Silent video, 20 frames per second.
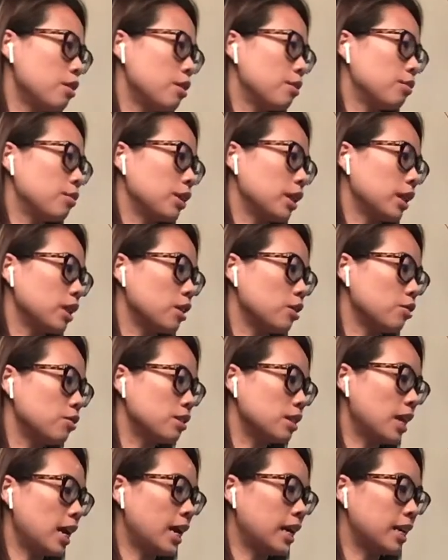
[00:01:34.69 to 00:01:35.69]
really use
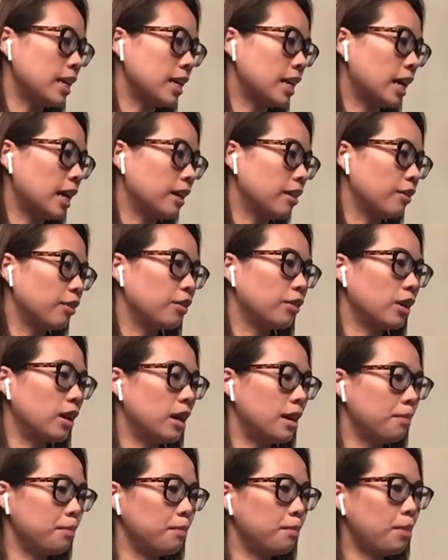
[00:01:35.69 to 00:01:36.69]
any kind of
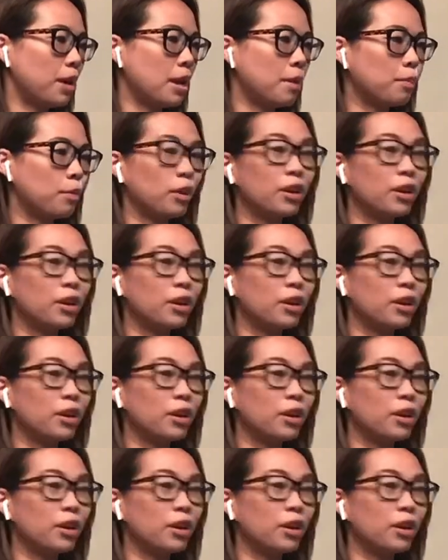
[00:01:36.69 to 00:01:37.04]
paper,